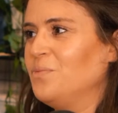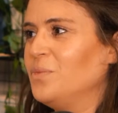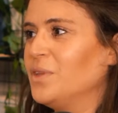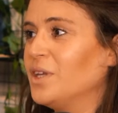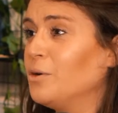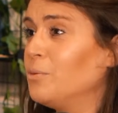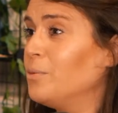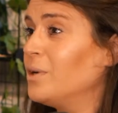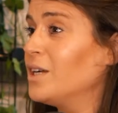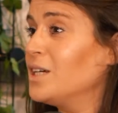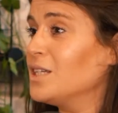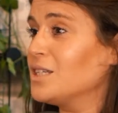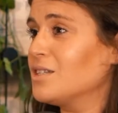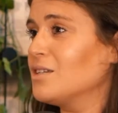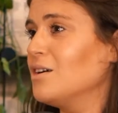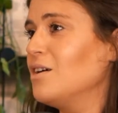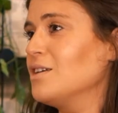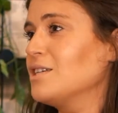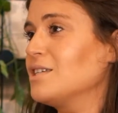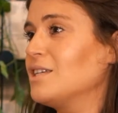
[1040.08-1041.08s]
And when I
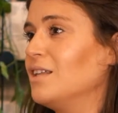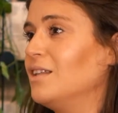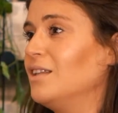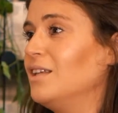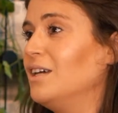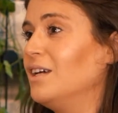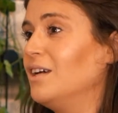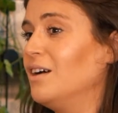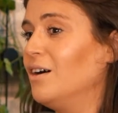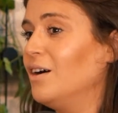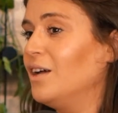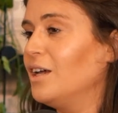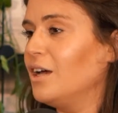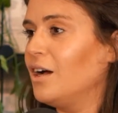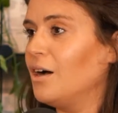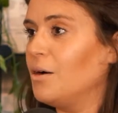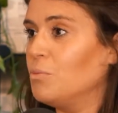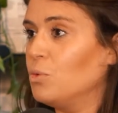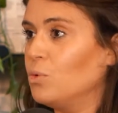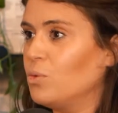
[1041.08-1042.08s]
start something,
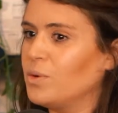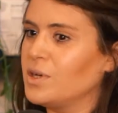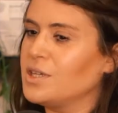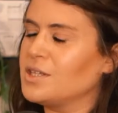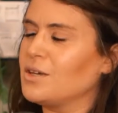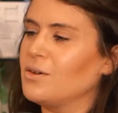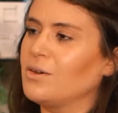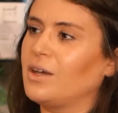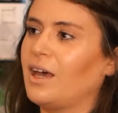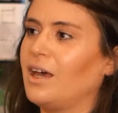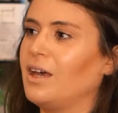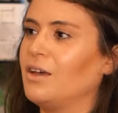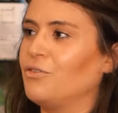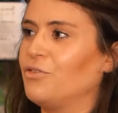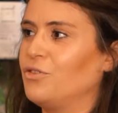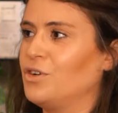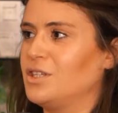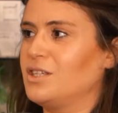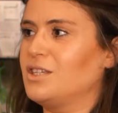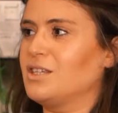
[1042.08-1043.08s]
I'm always okay for
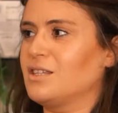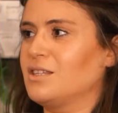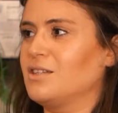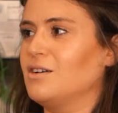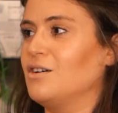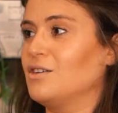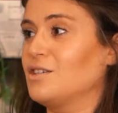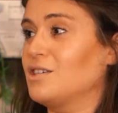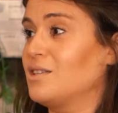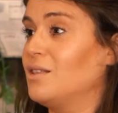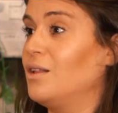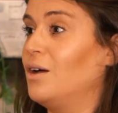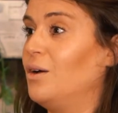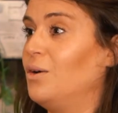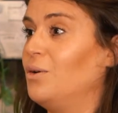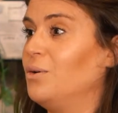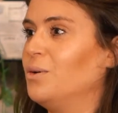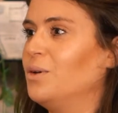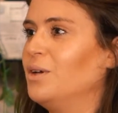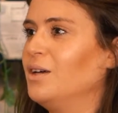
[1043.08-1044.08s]
it to start slow,